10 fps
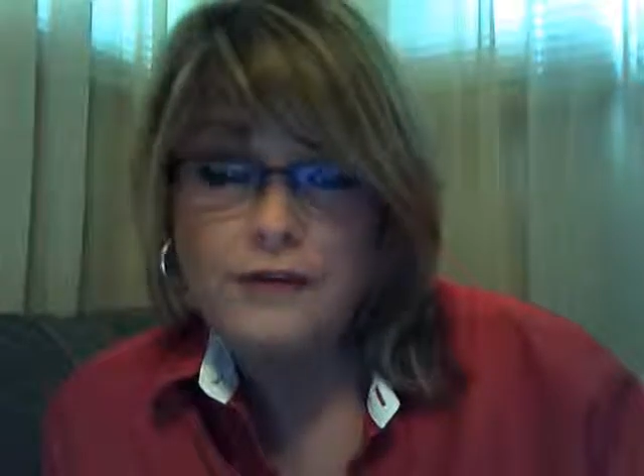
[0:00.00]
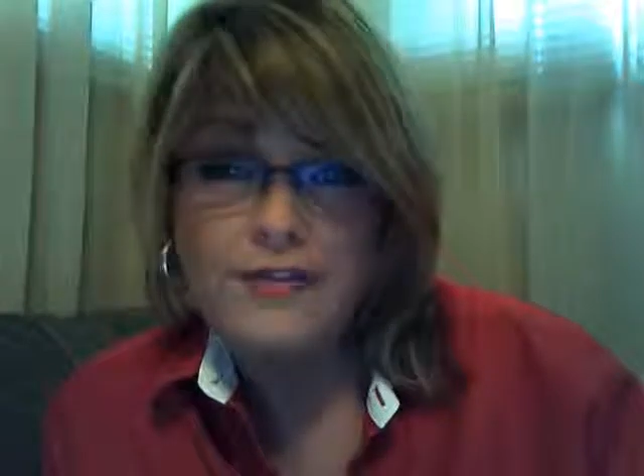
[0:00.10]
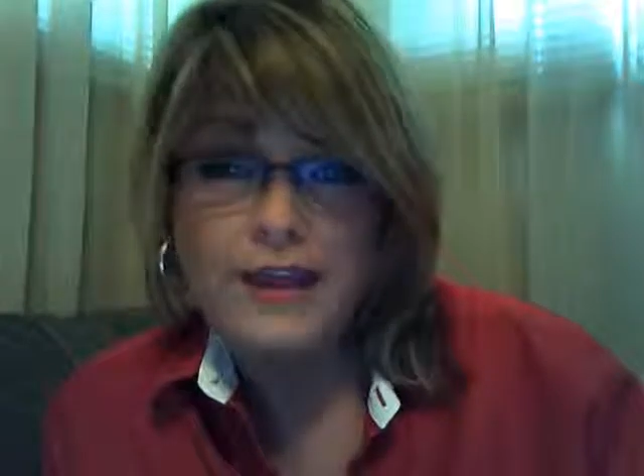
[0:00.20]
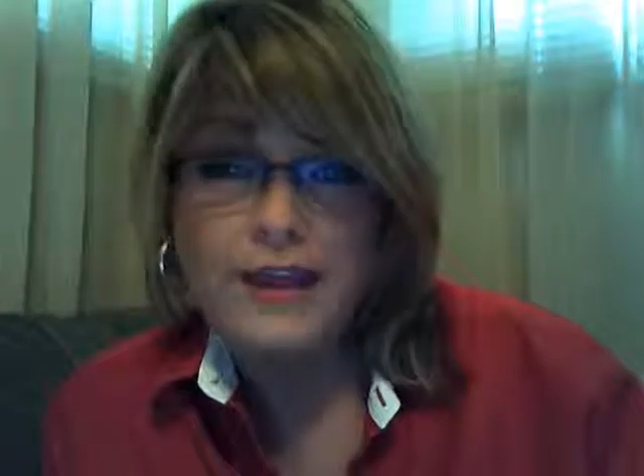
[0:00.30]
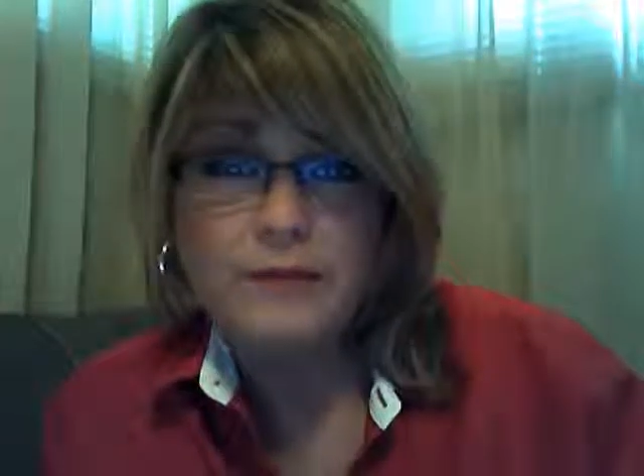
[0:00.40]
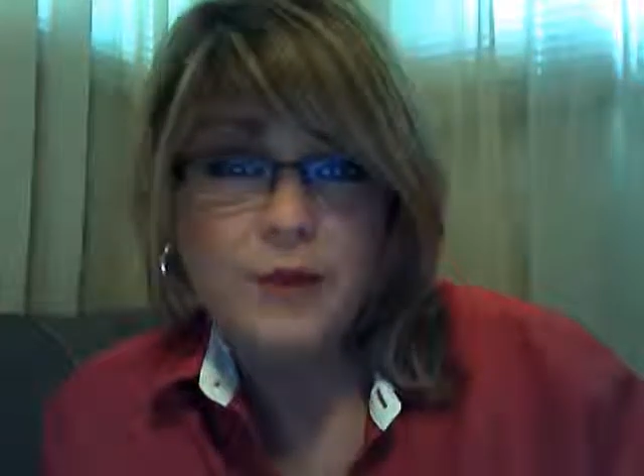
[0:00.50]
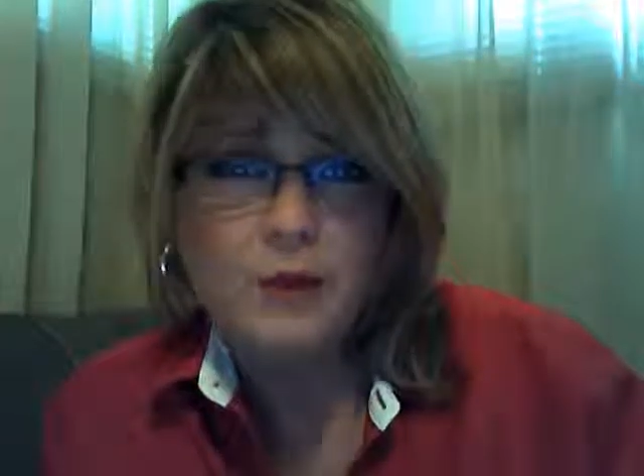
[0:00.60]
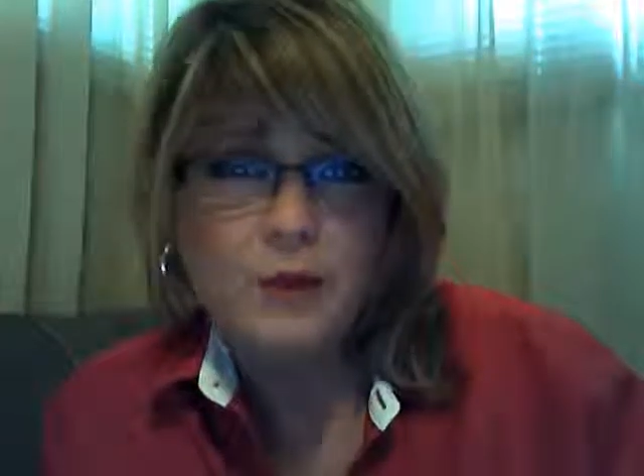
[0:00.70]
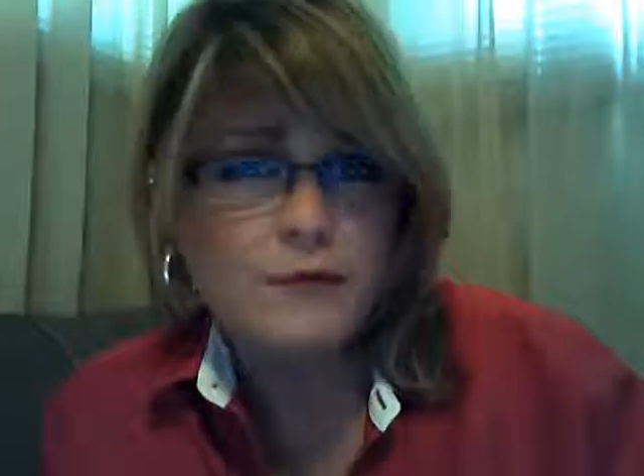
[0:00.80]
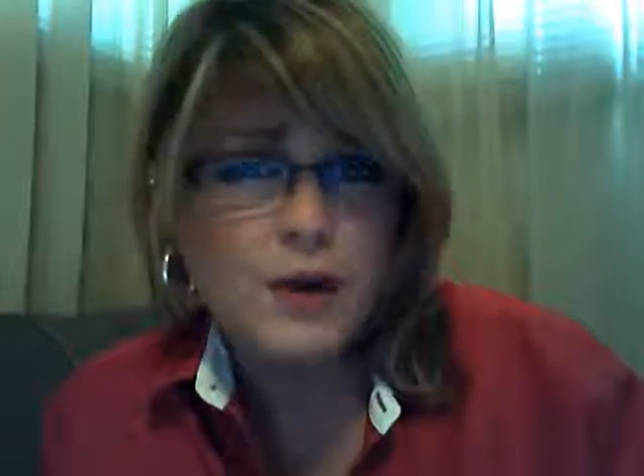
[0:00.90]
for them
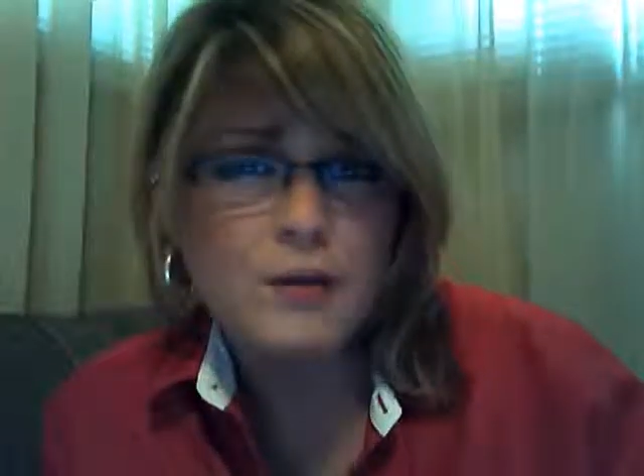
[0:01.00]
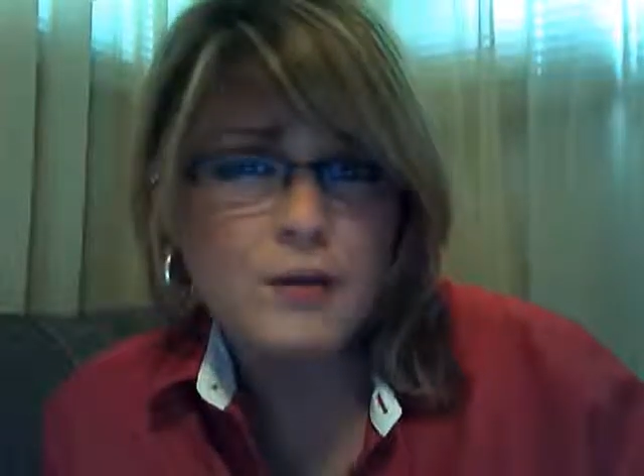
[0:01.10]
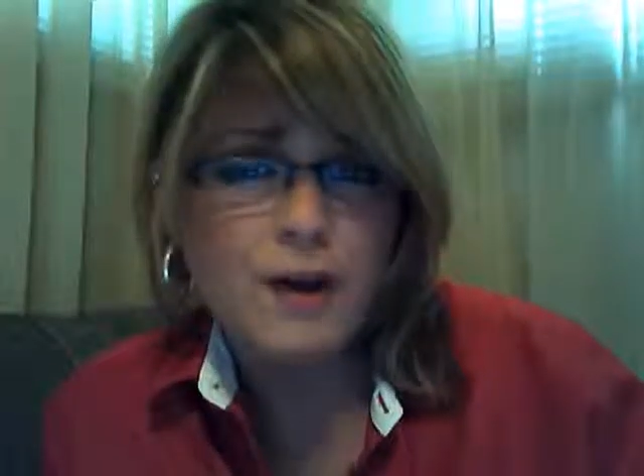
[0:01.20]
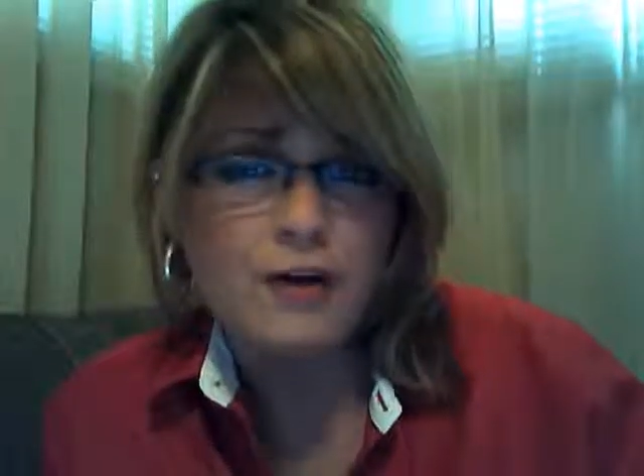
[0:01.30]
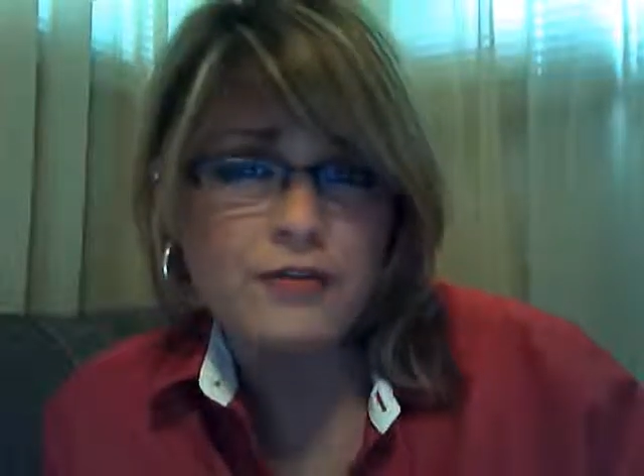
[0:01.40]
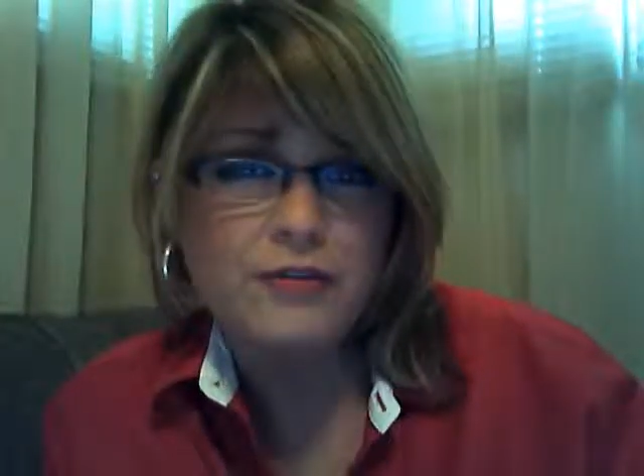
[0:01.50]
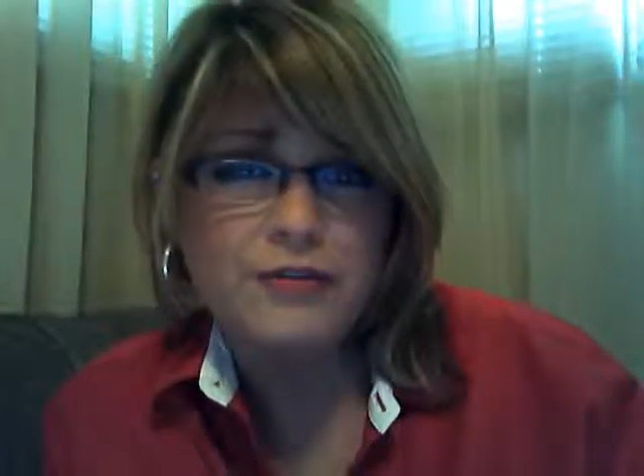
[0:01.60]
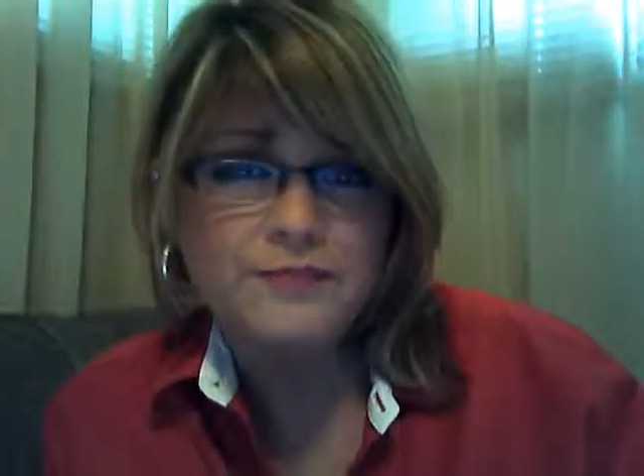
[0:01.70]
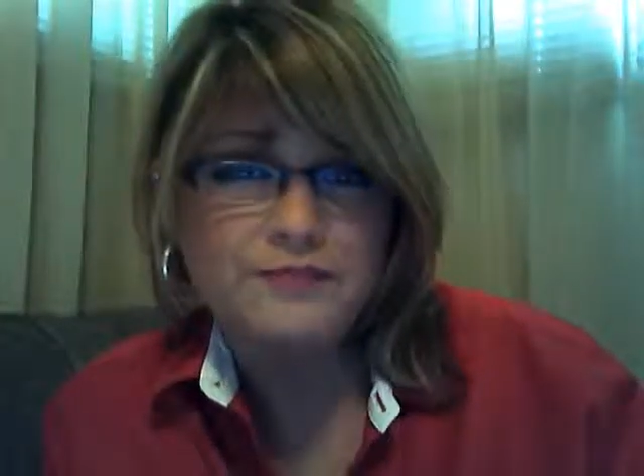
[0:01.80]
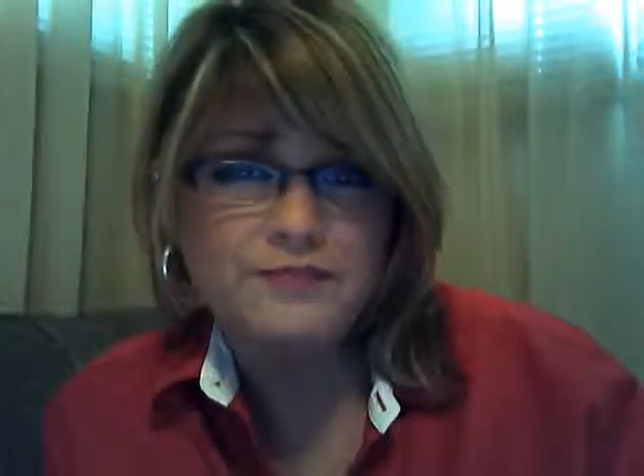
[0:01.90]
or for you both.